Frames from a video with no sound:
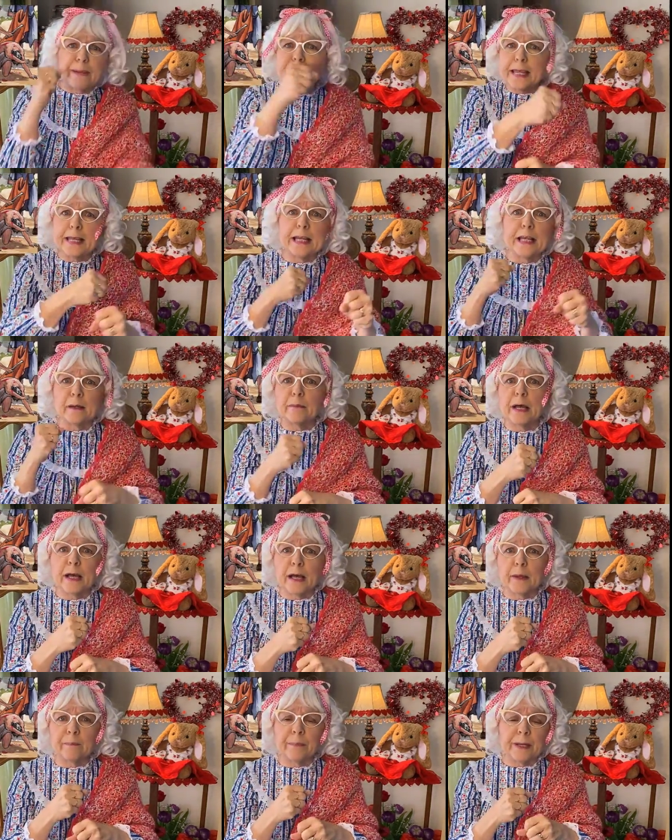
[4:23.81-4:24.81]
beat him
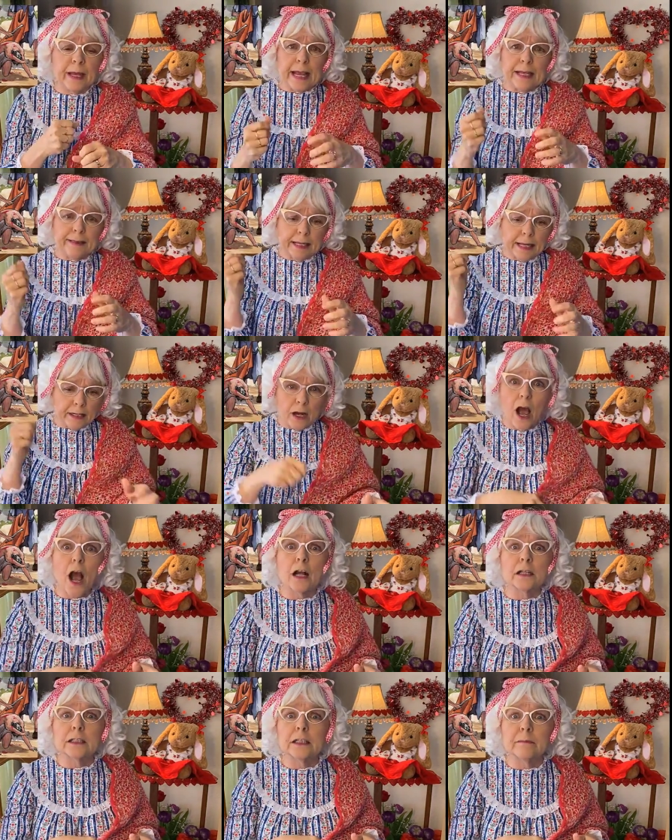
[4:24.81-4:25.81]
up and they
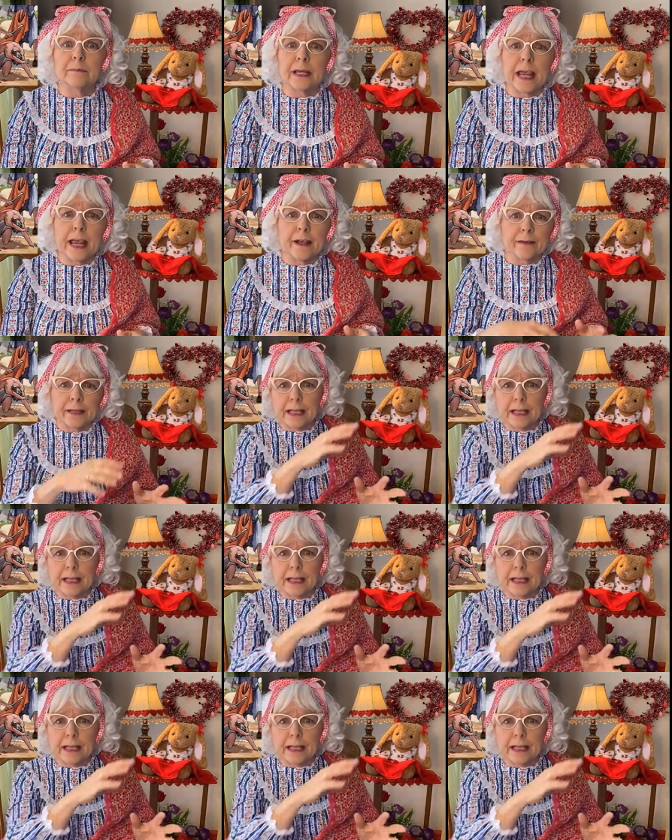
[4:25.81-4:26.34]
knocked him down.